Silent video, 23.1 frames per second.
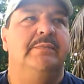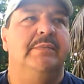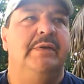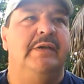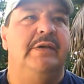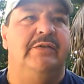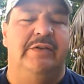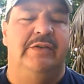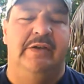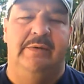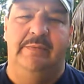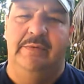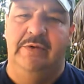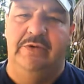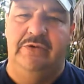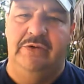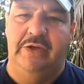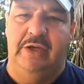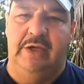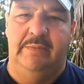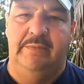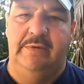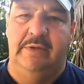He seemed
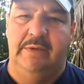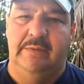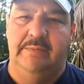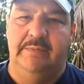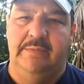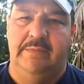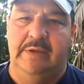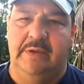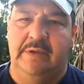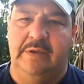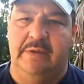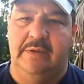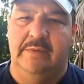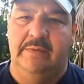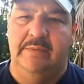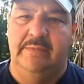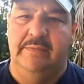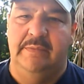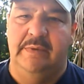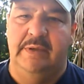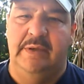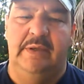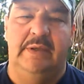ashamed,
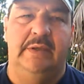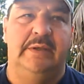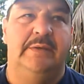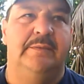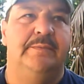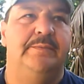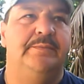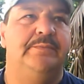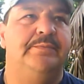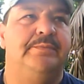and